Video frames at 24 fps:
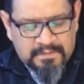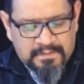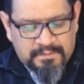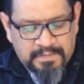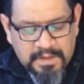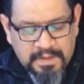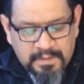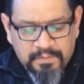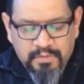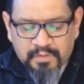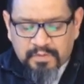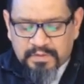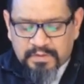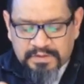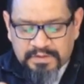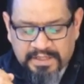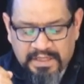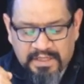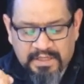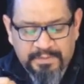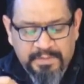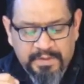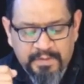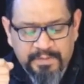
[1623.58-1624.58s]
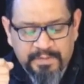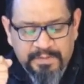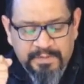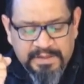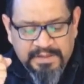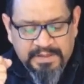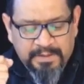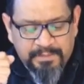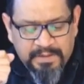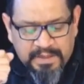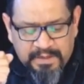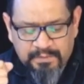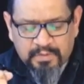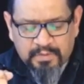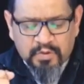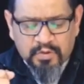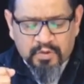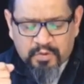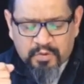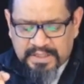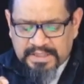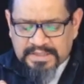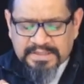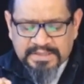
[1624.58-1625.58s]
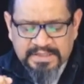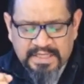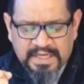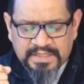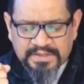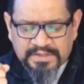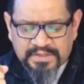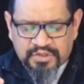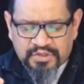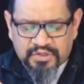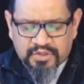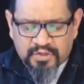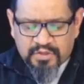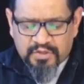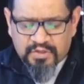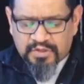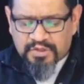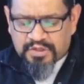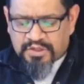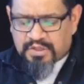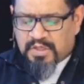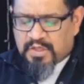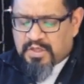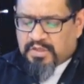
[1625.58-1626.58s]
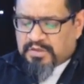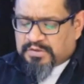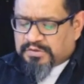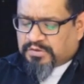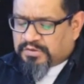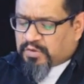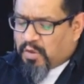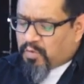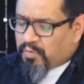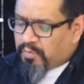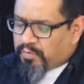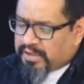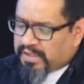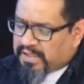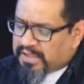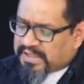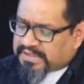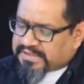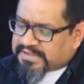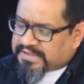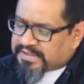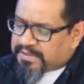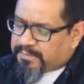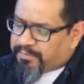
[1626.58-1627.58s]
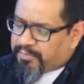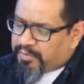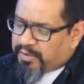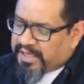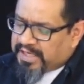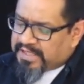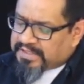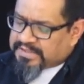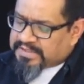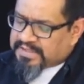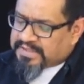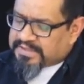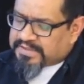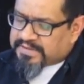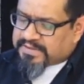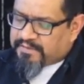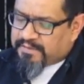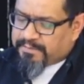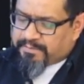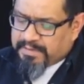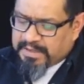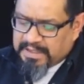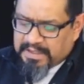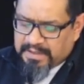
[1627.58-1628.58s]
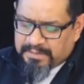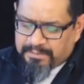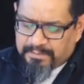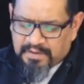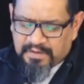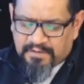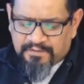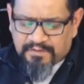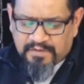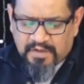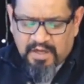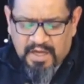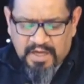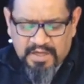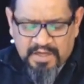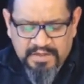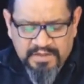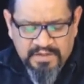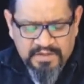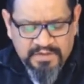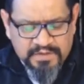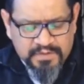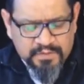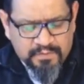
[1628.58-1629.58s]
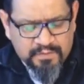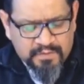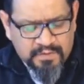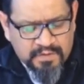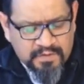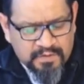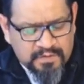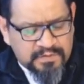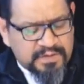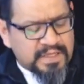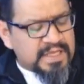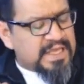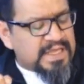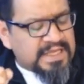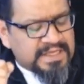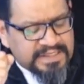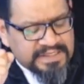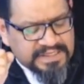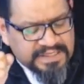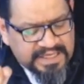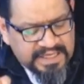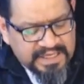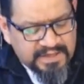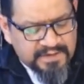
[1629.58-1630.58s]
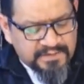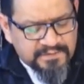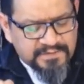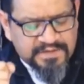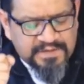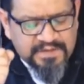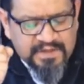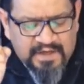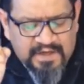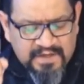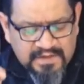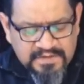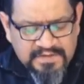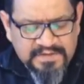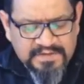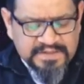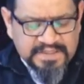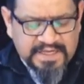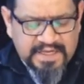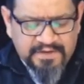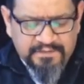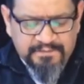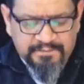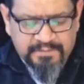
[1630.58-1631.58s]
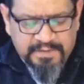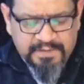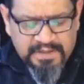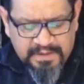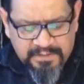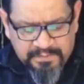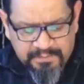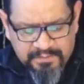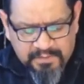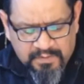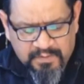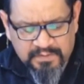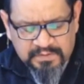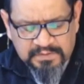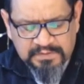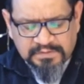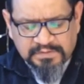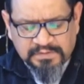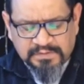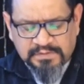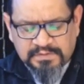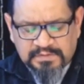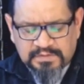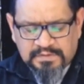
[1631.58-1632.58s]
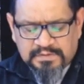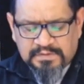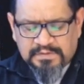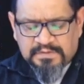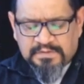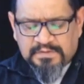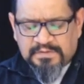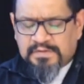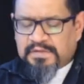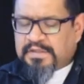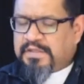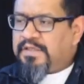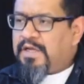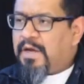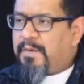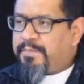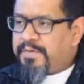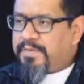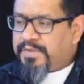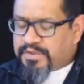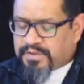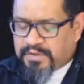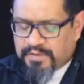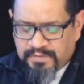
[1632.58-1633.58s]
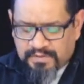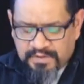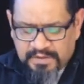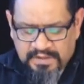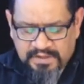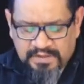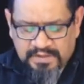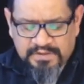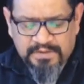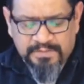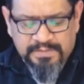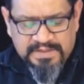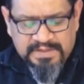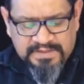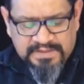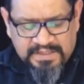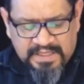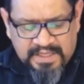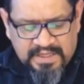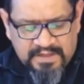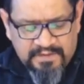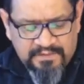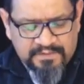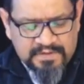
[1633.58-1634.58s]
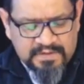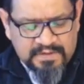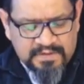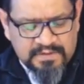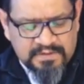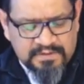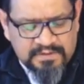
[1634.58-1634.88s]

People, again, let me repeat that. People who criticize the church don't realize that the presence of the people of God in this world gives unsaved people an opportunity to be saved.